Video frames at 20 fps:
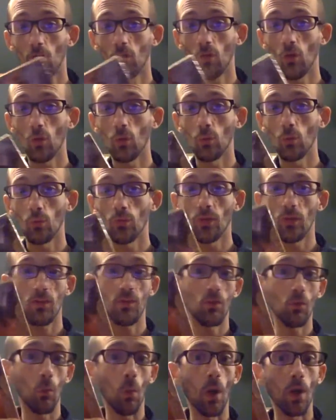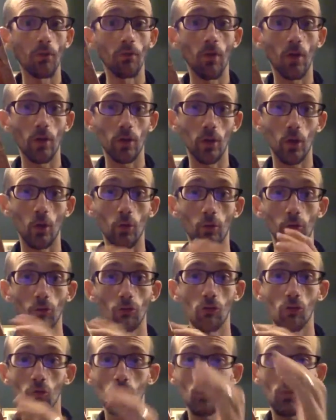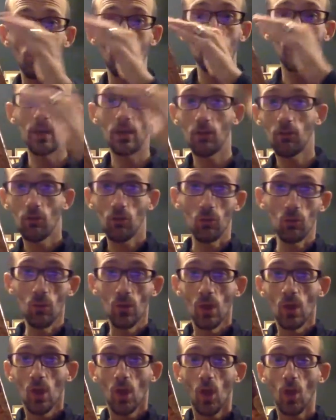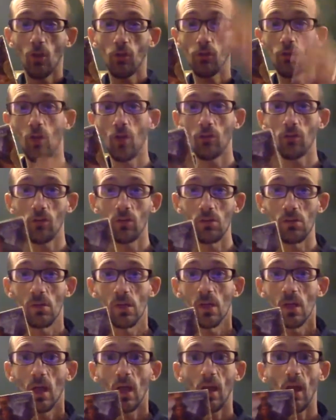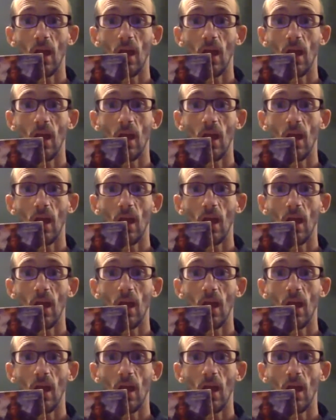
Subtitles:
So this is a Wi-Fi code that tunes me into a certain